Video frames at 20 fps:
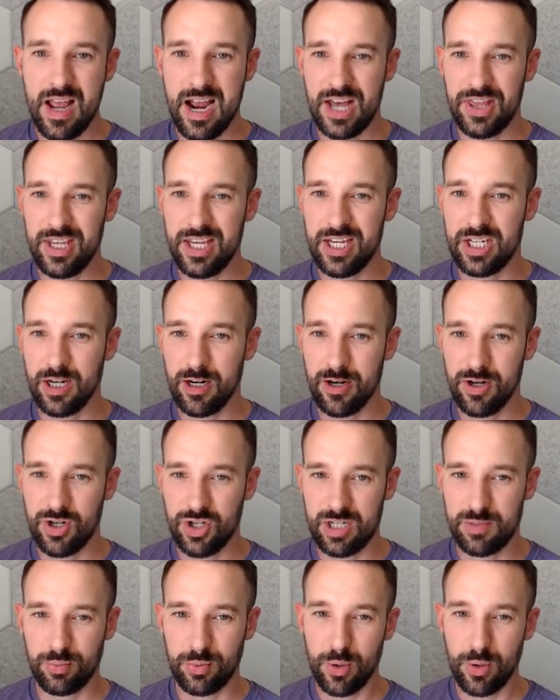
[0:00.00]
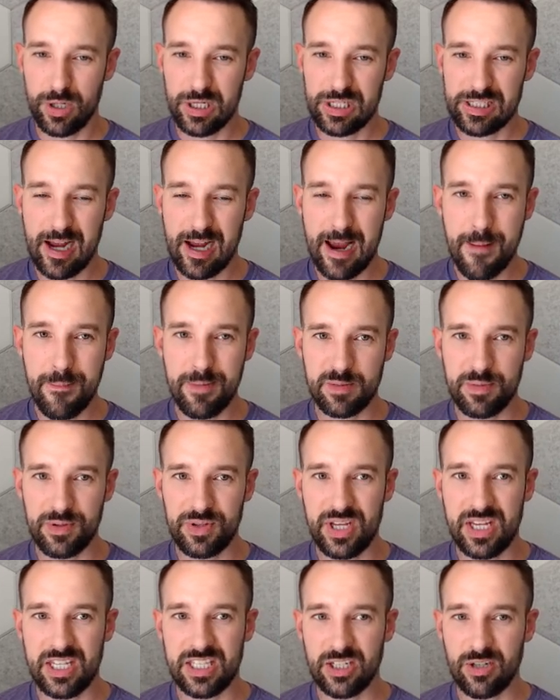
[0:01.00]
And these are just prototypes, but
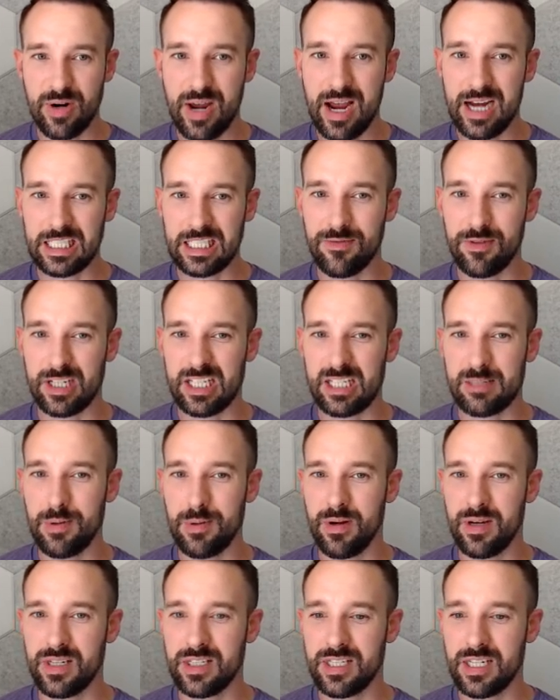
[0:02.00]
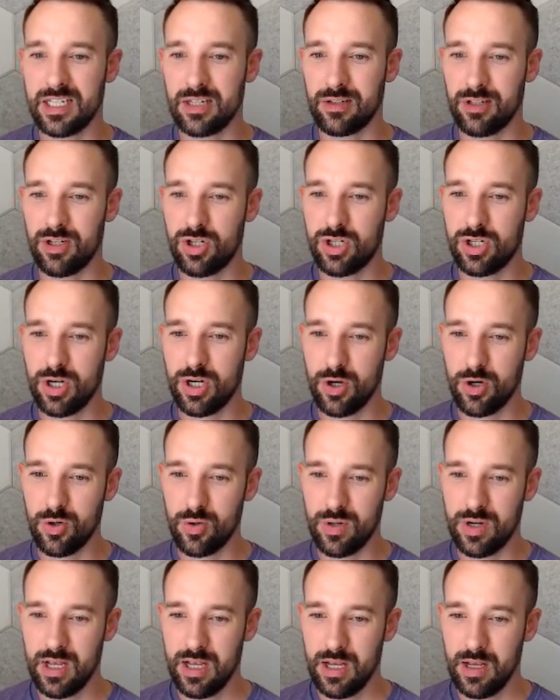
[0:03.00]
these interactive experiences at least
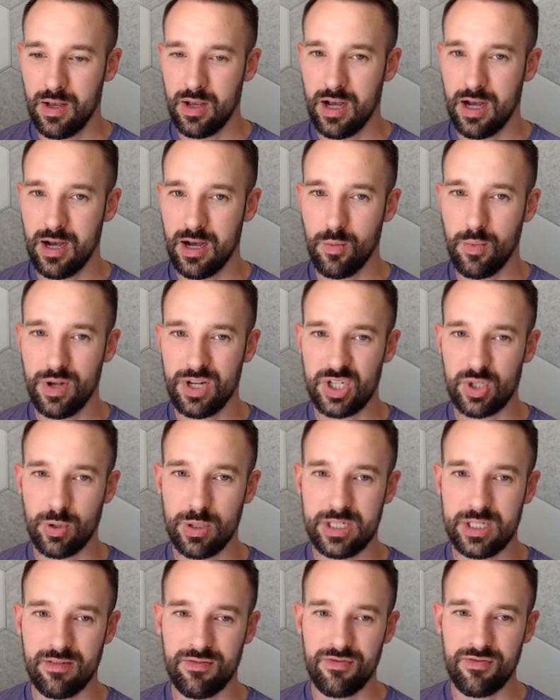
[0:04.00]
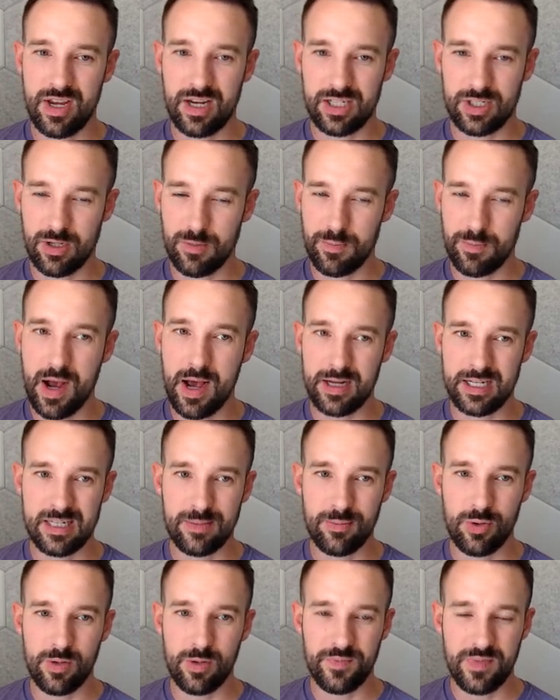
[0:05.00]
show what sorts of things are
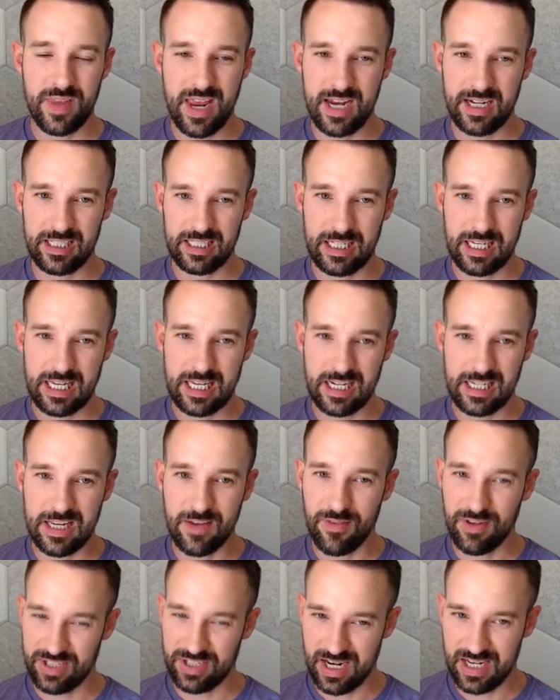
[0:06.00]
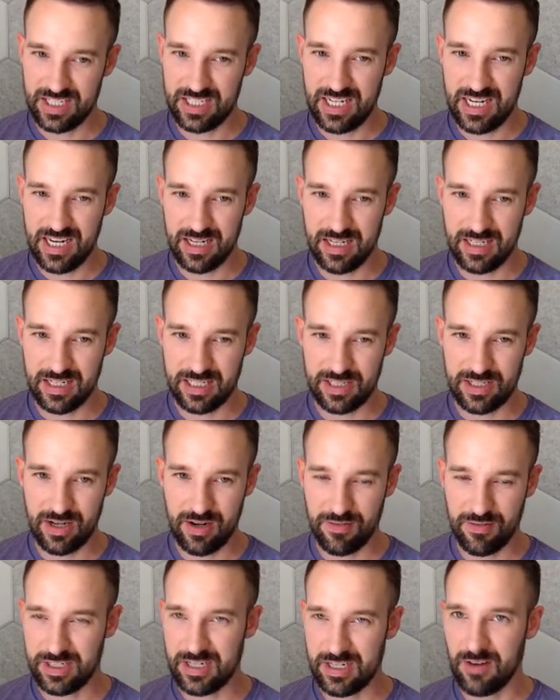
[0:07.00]
possible and can give us ideas
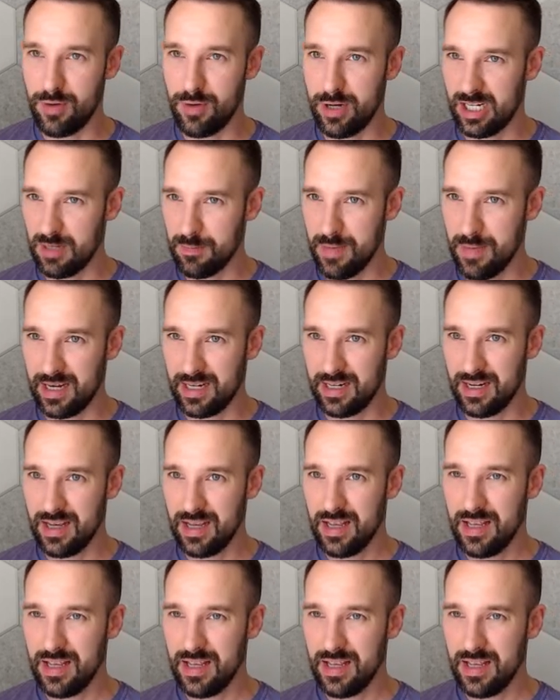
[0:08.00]
of stuff we could make